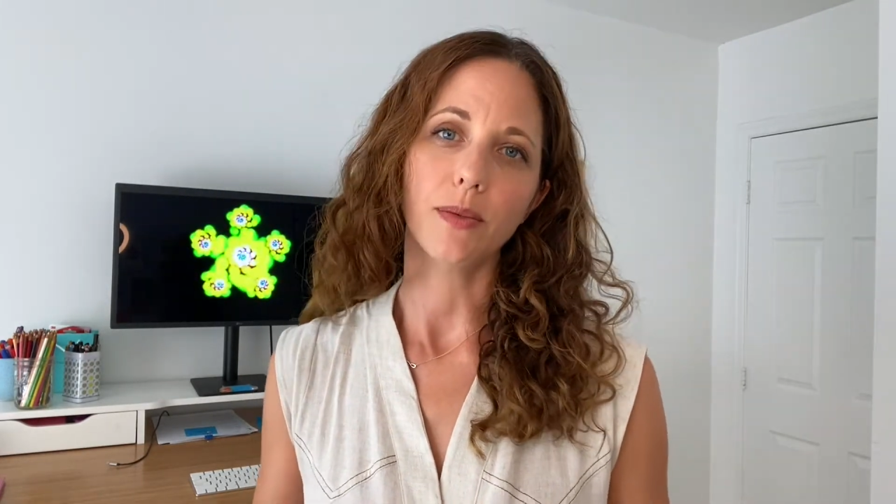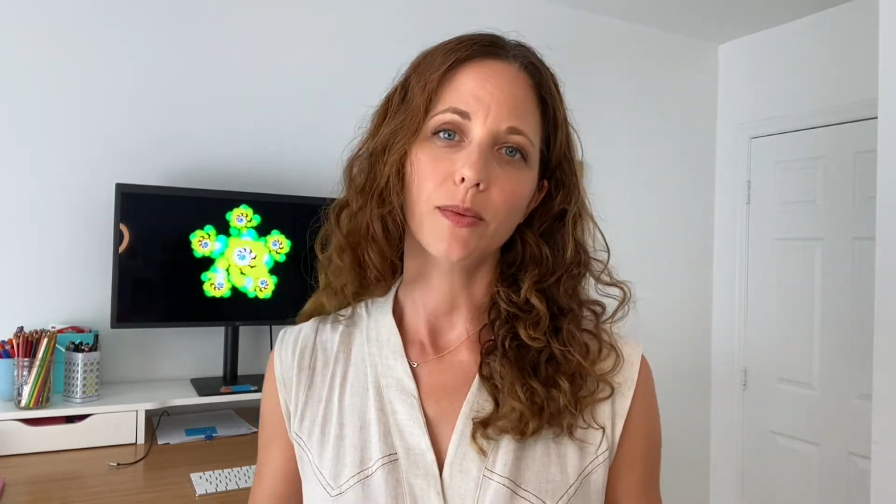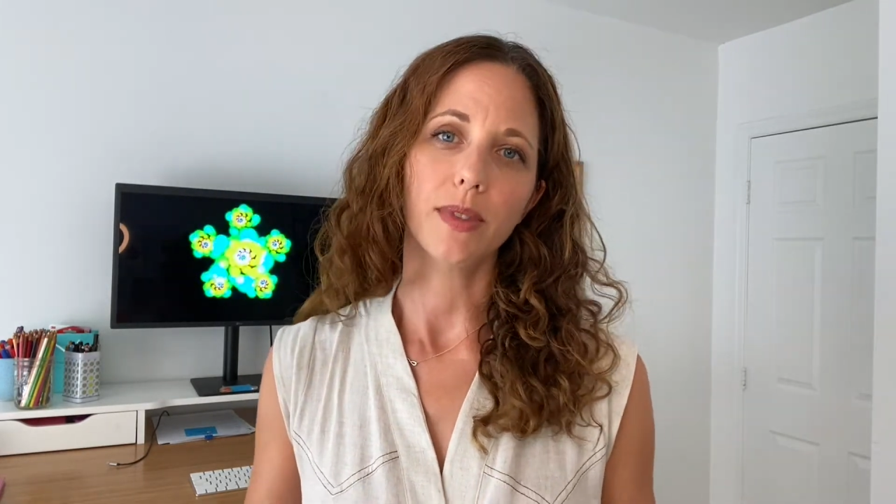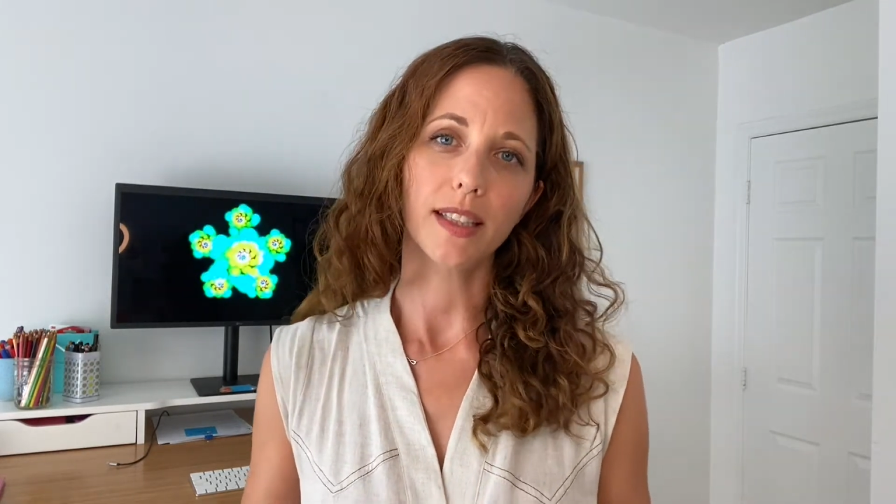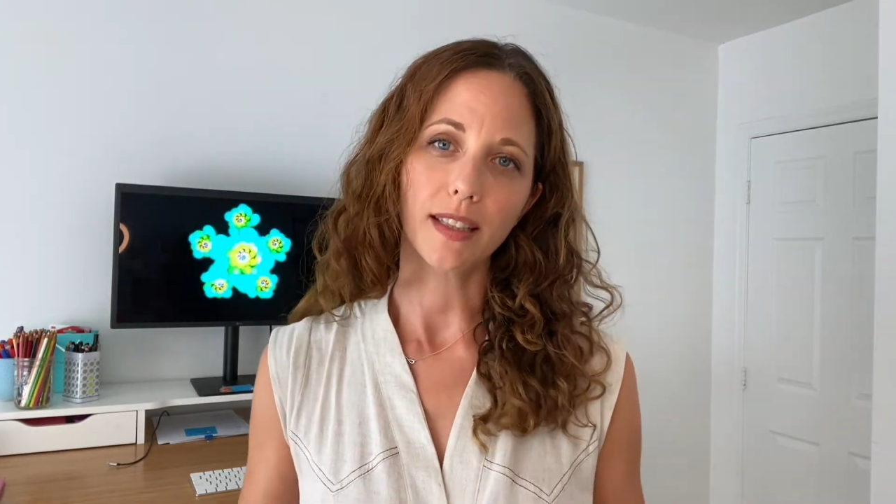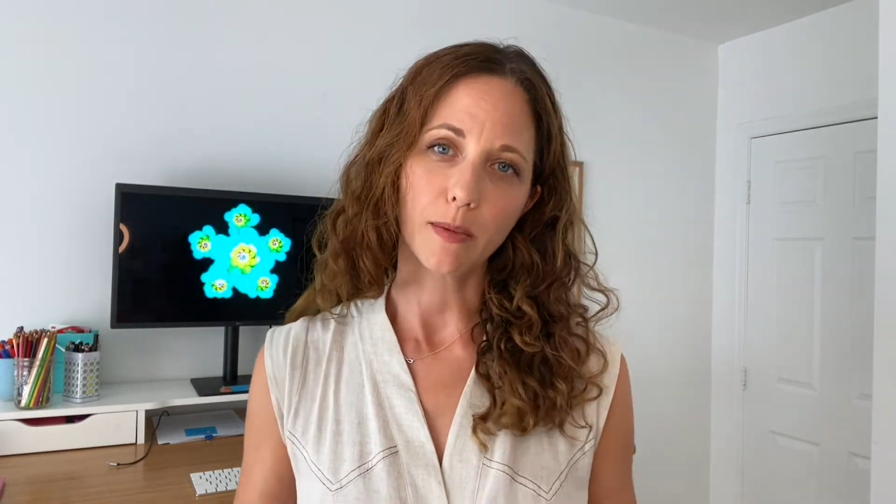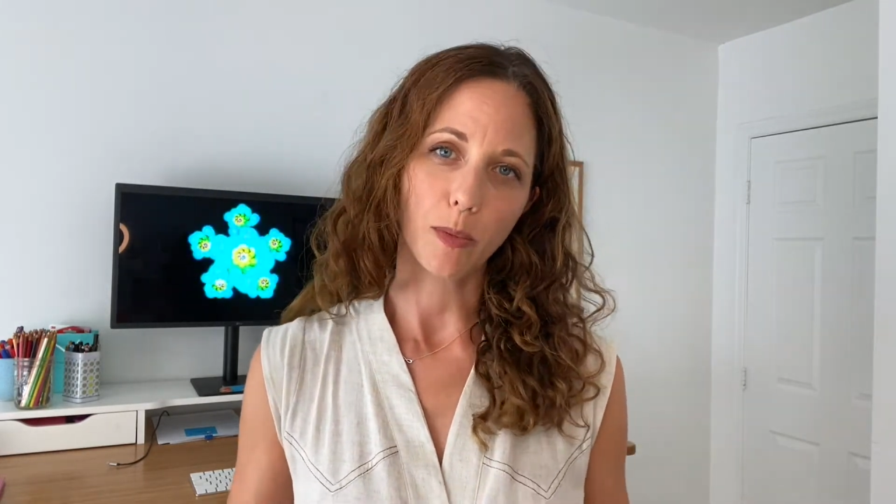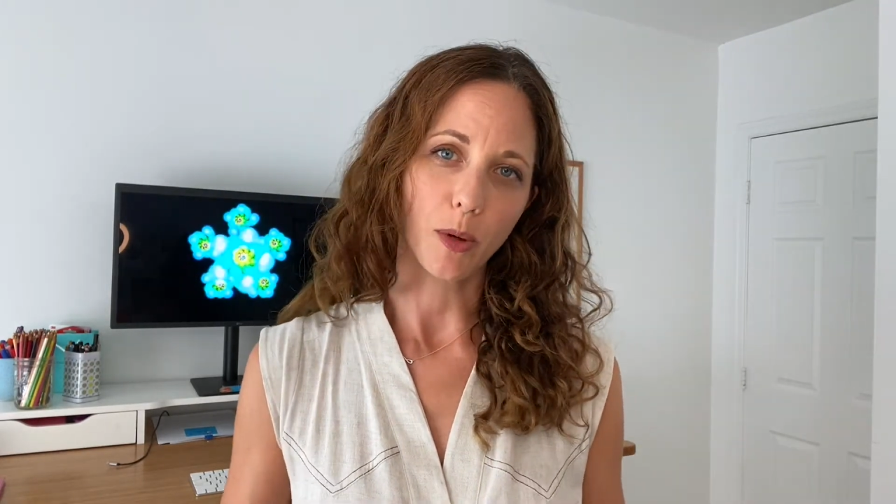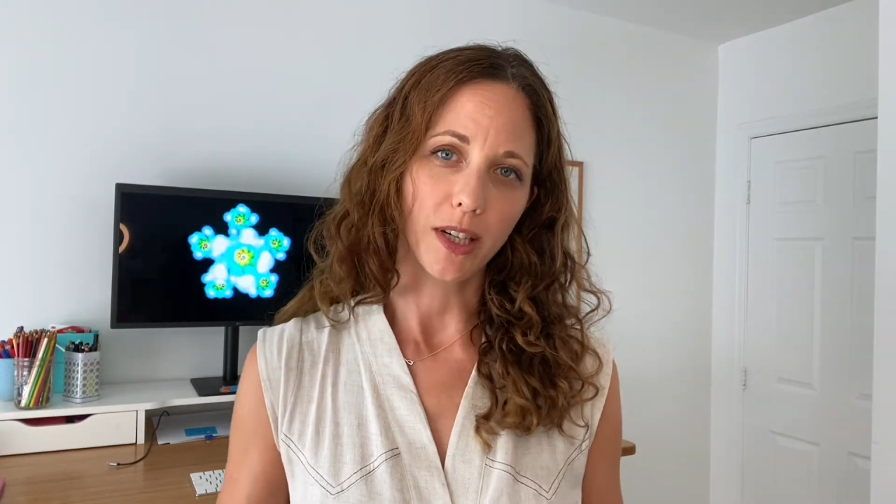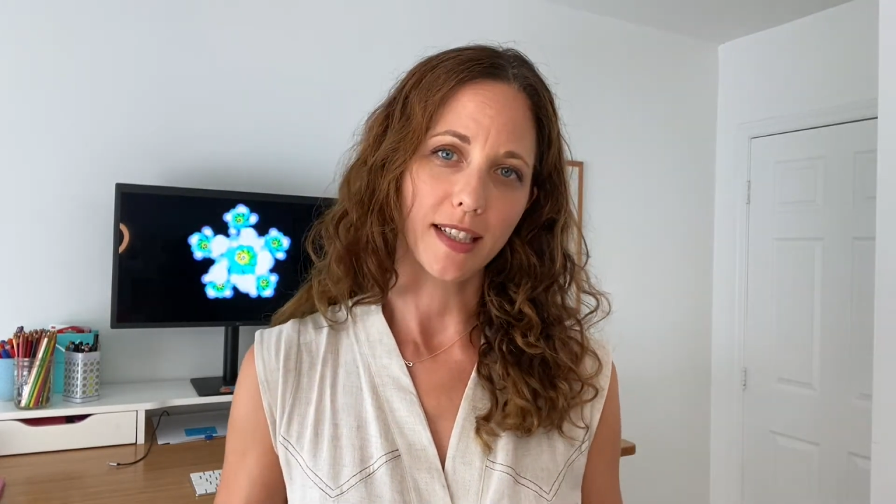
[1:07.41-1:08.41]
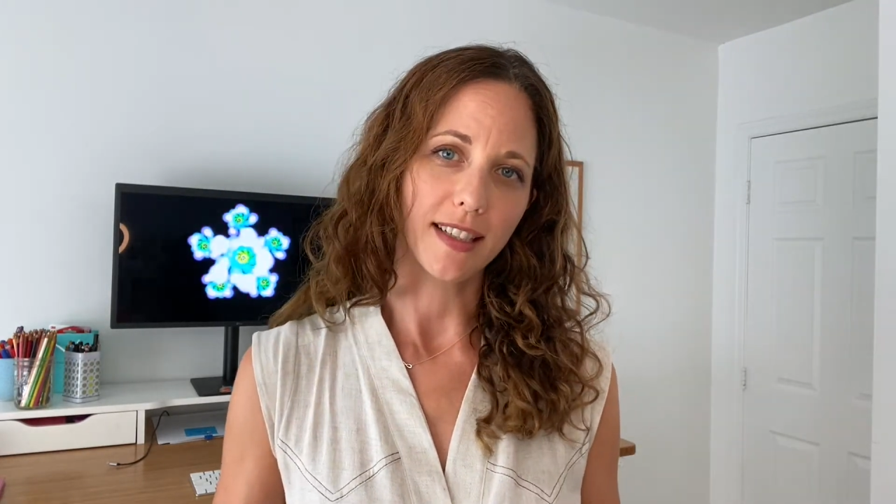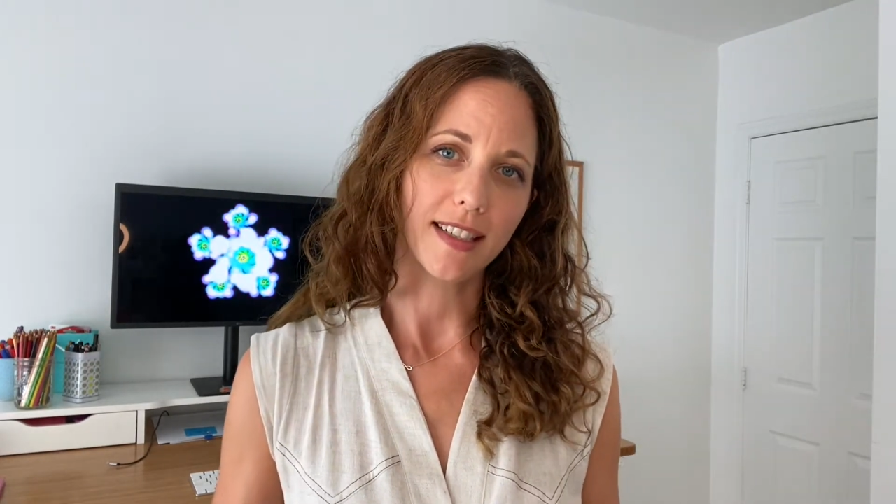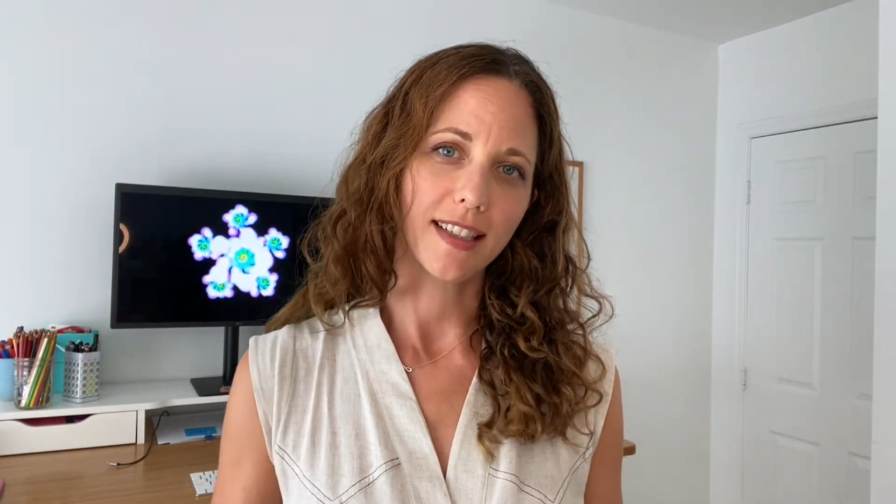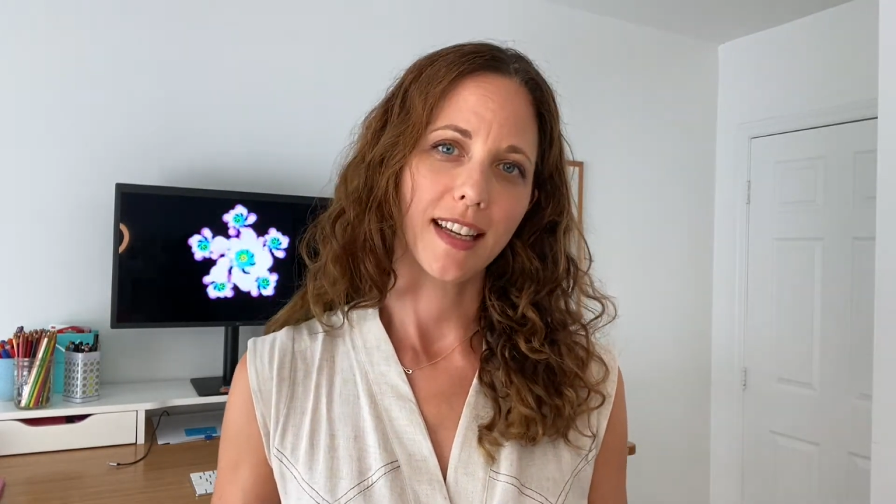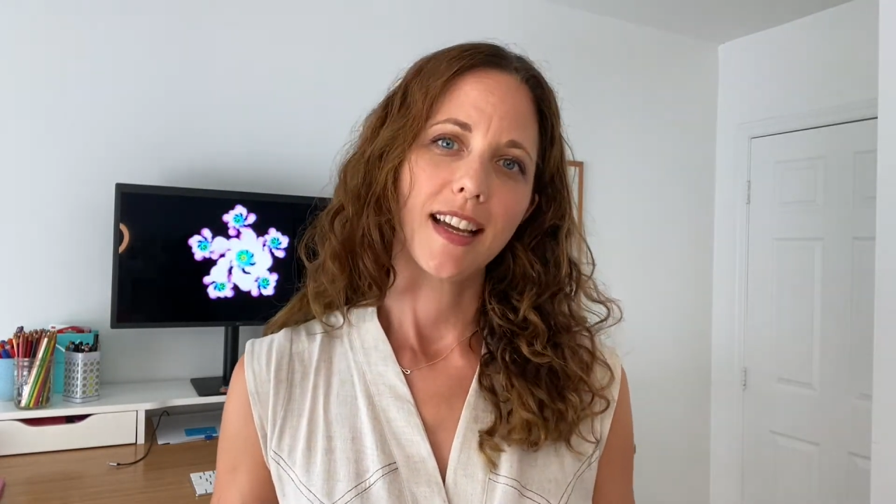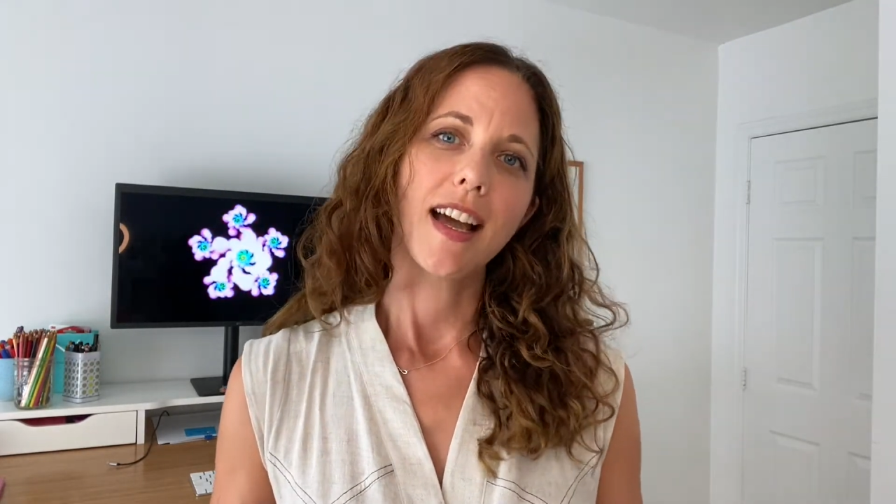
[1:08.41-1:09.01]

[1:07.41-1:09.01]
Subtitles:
really important.